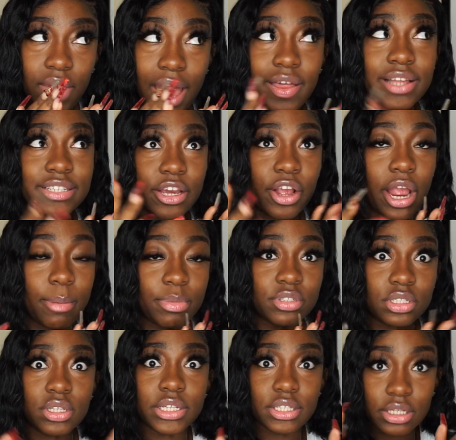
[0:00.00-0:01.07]
that's how you're able
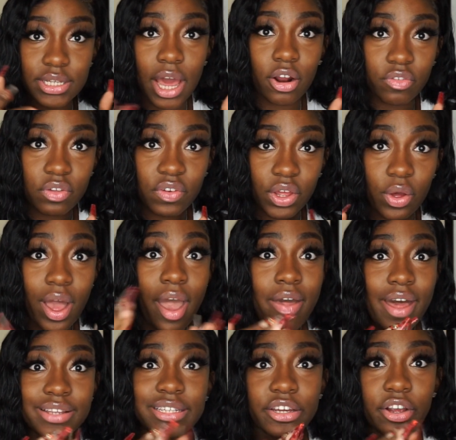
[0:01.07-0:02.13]
to, that's the title of the video,
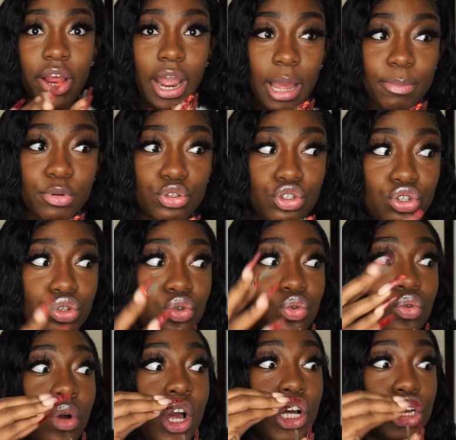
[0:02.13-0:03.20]
that's how you're able
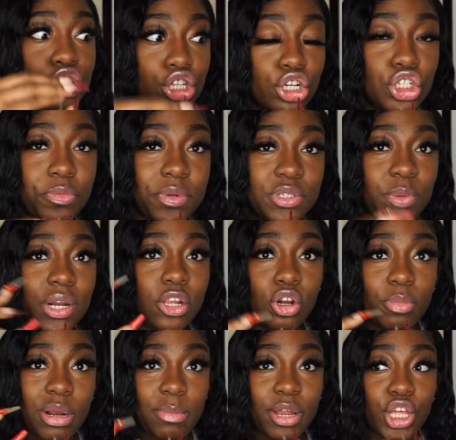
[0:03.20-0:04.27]
to start your business with a
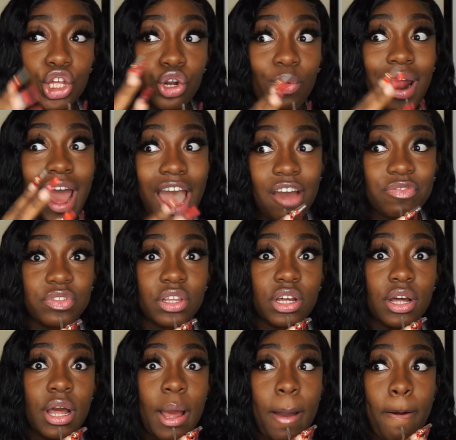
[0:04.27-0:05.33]
little bit of money. You don't have
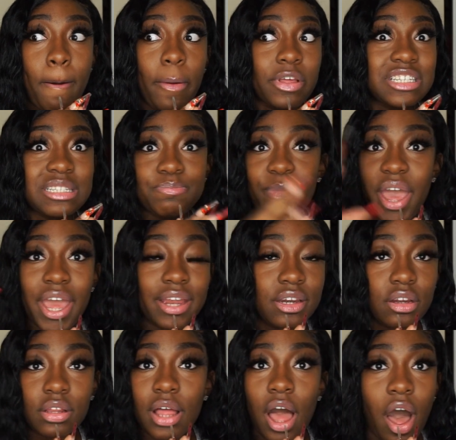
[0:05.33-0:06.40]
to
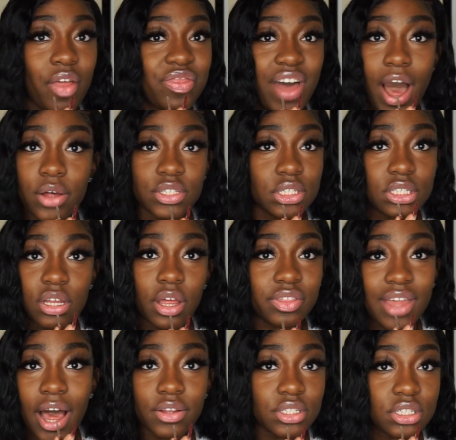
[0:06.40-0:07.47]
spend thousands of
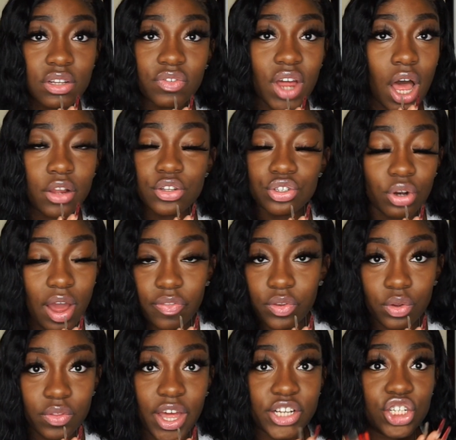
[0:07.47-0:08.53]
dollars. You don't have to
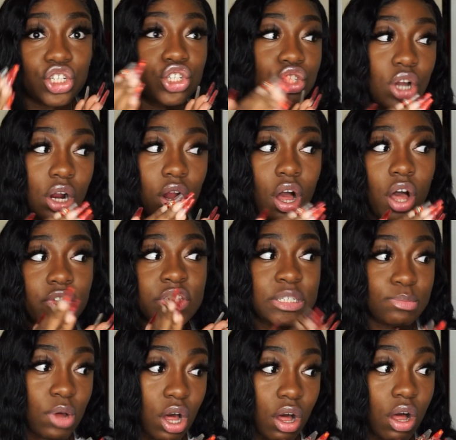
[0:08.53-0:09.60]
do that. Just start off
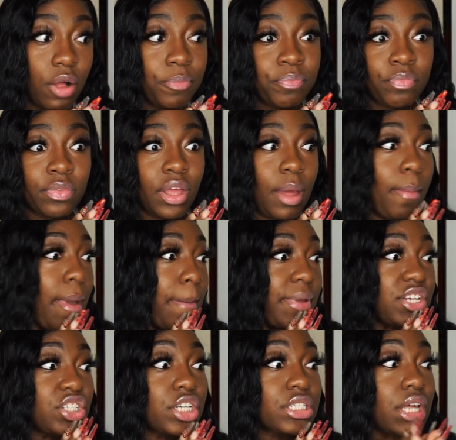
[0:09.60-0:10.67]
small,
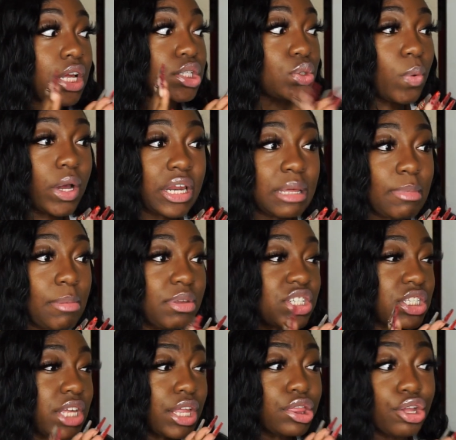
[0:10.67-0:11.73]
maybe just like 20, maybe
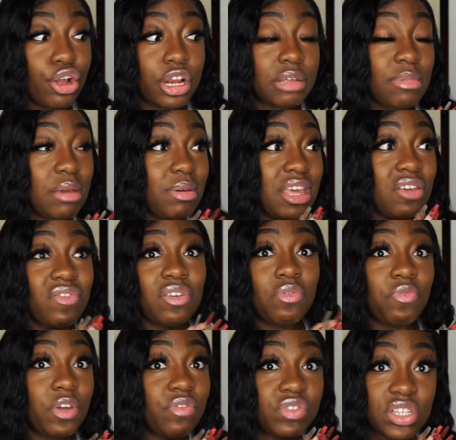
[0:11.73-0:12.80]
just like 30, maybe even
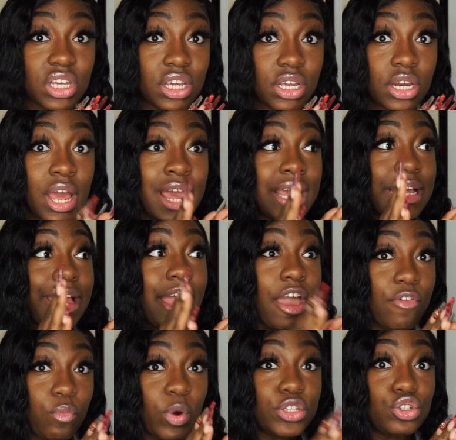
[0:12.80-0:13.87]
15.
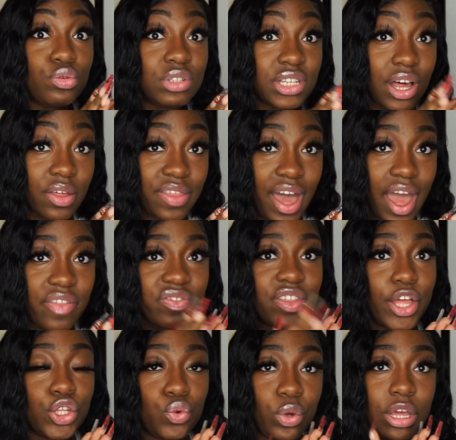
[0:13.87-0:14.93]
If once you sell that,
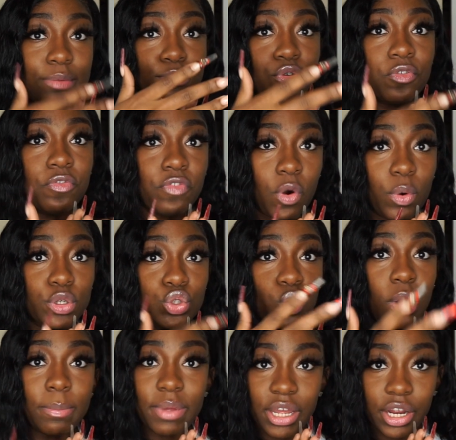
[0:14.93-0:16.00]
then you can move forward to
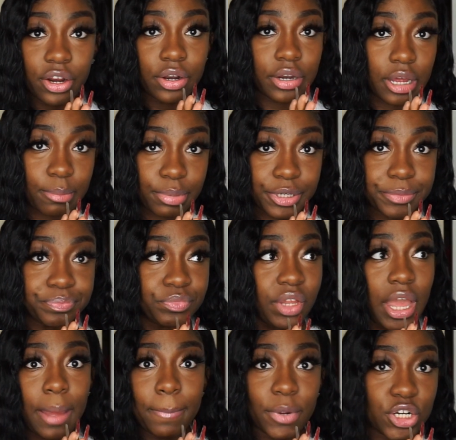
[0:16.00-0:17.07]
a bigger number
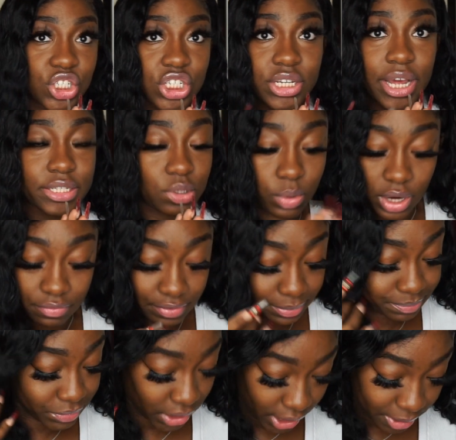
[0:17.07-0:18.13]
in merchandise or whatever.
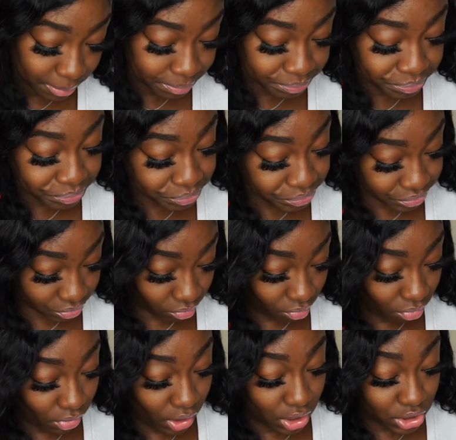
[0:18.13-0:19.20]
Okay,
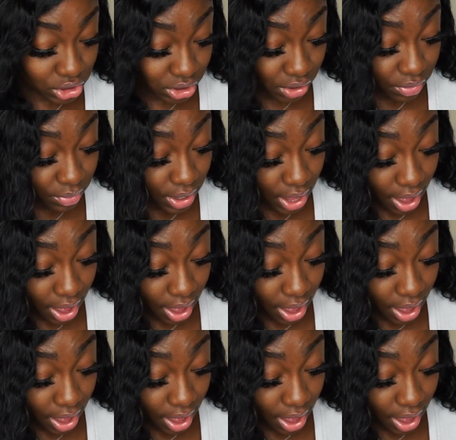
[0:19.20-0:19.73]
so